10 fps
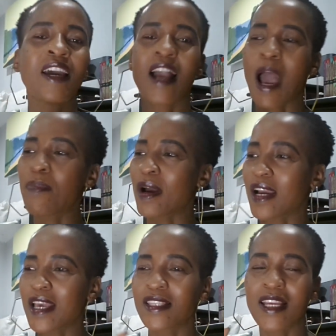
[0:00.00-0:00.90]
Ngapa
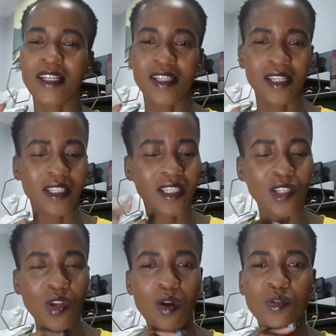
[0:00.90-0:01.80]
guys at
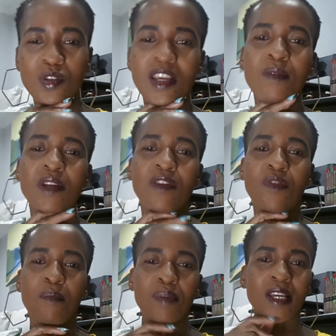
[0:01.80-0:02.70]
Drekisha on social media
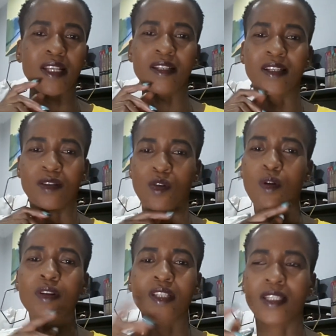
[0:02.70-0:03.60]
for being a
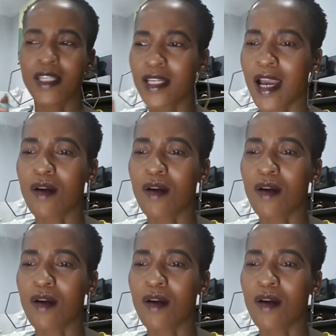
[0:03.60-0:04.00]
gold digger.